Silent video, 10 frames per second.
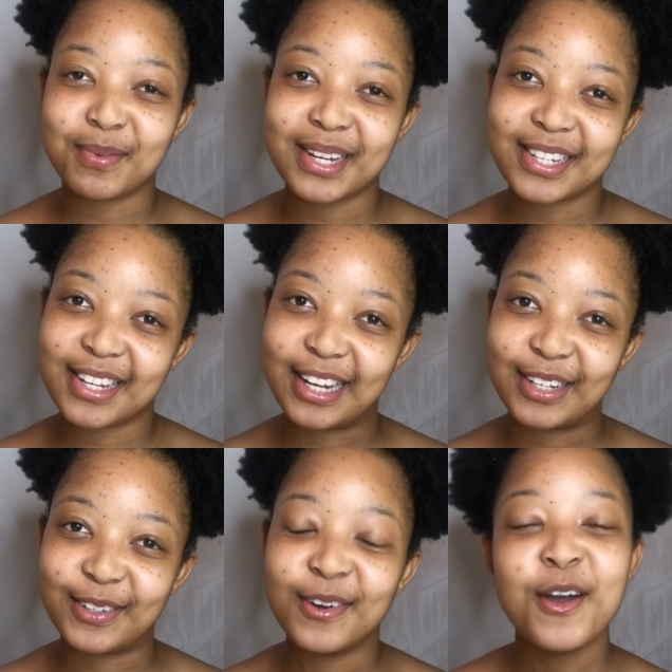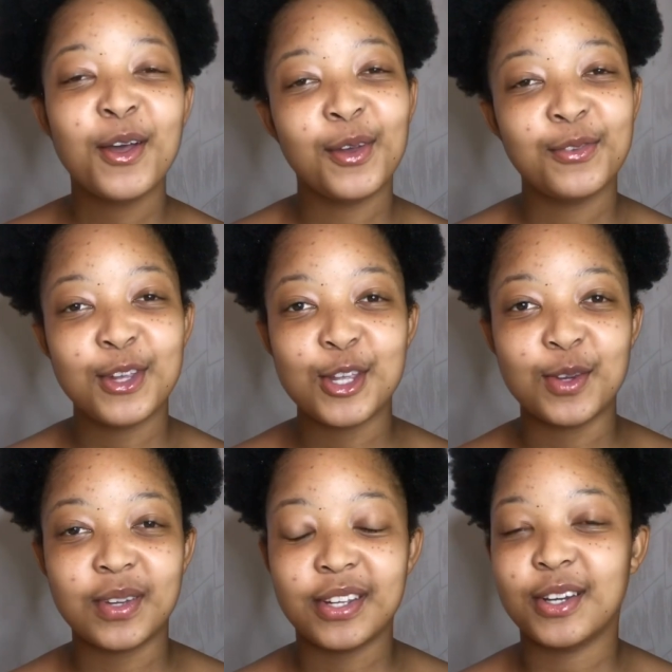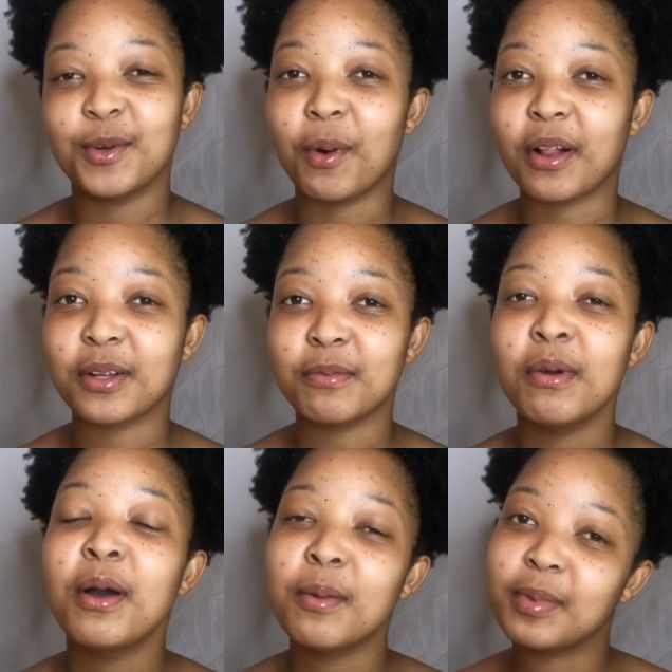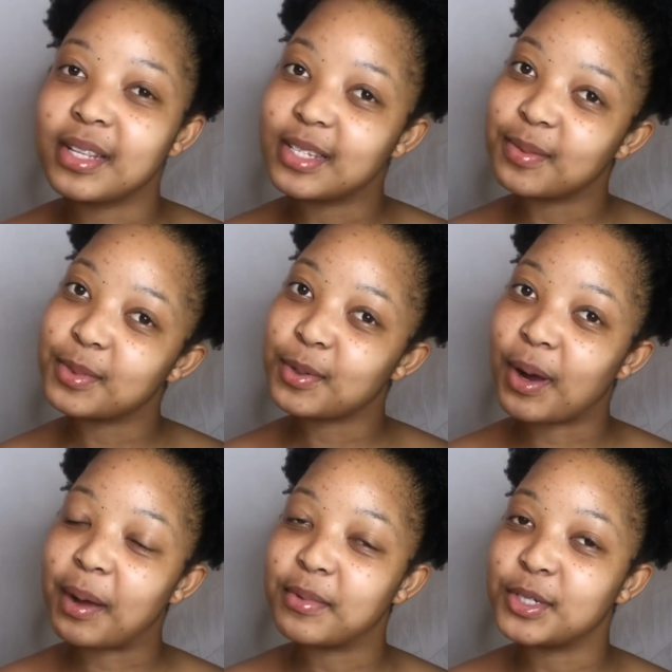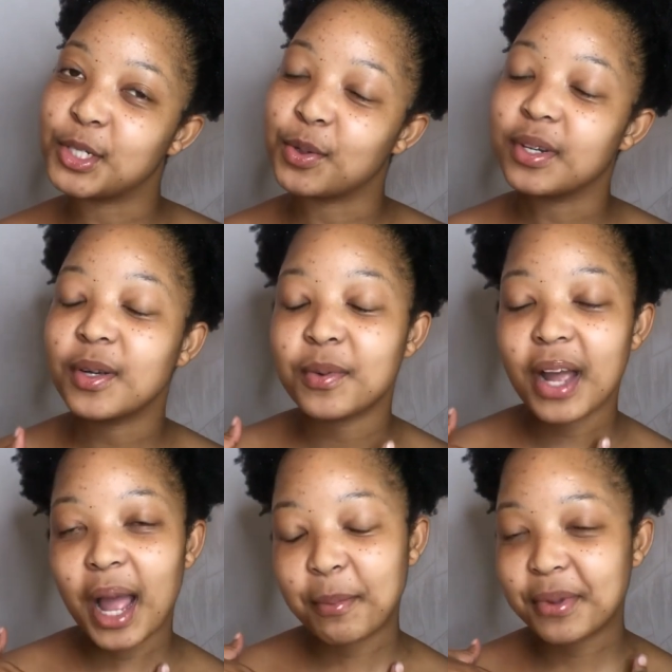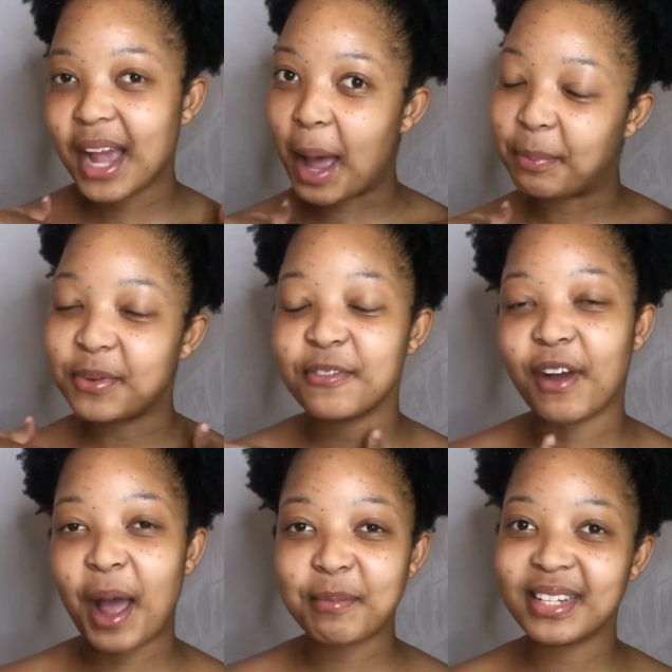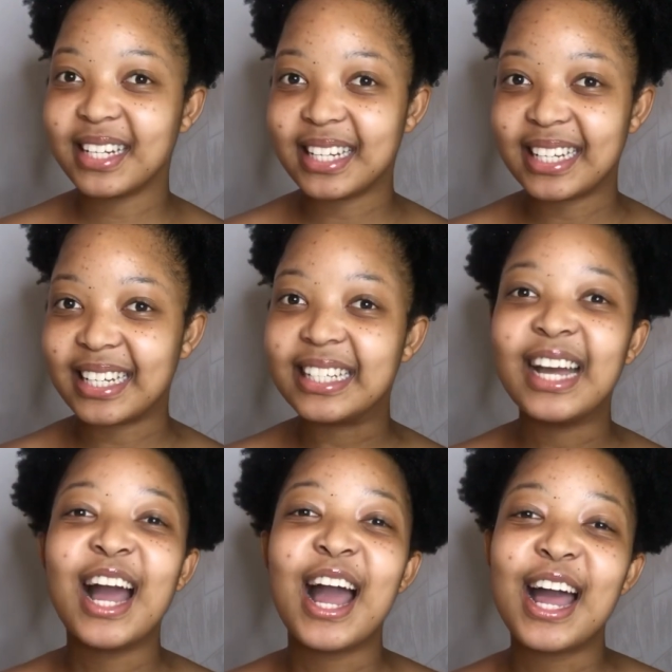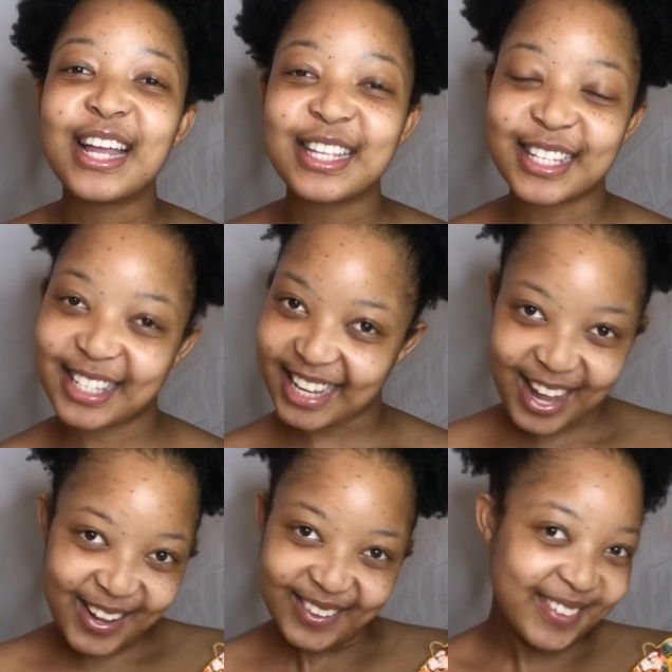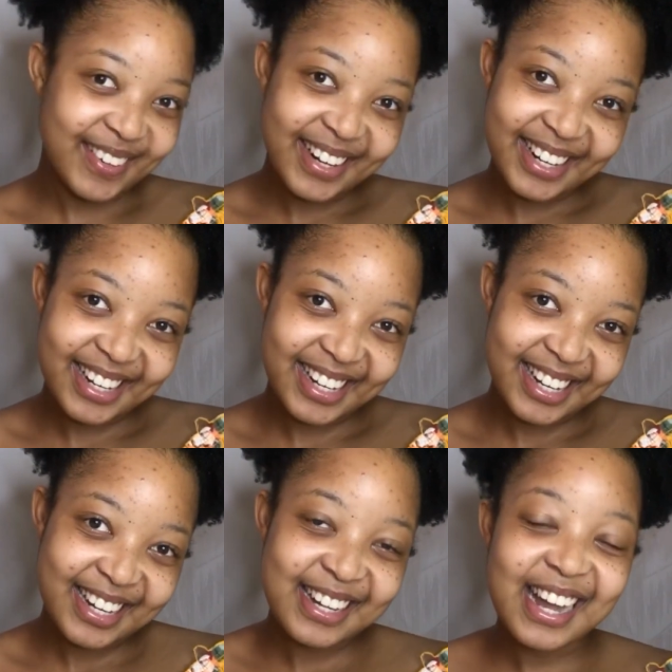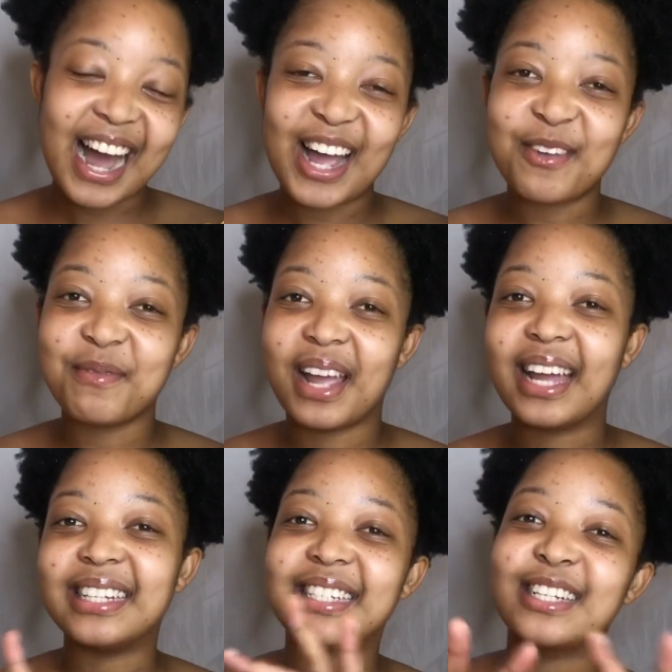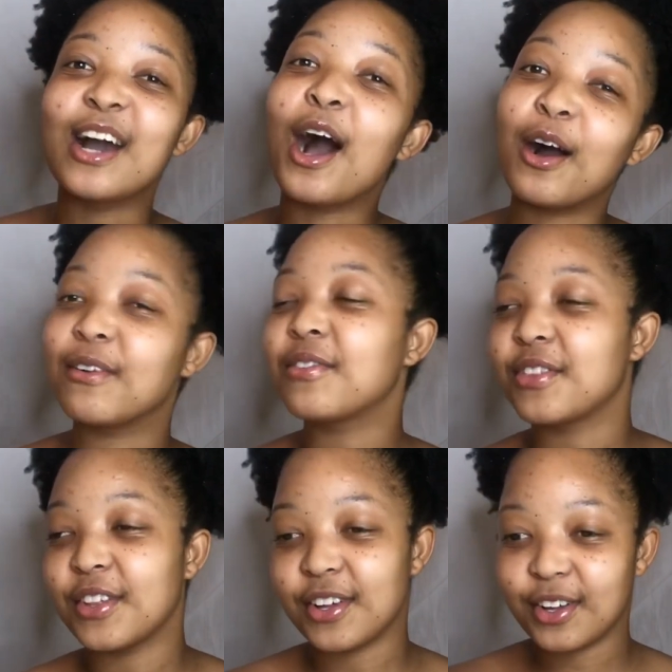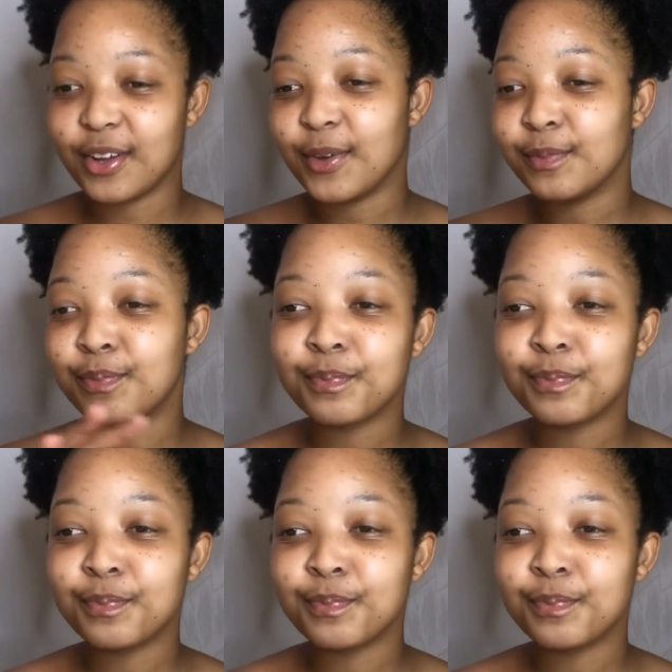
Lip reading: my channel. If you're new here, welcome. Please subscribe and join our happy family. So I'm ending off the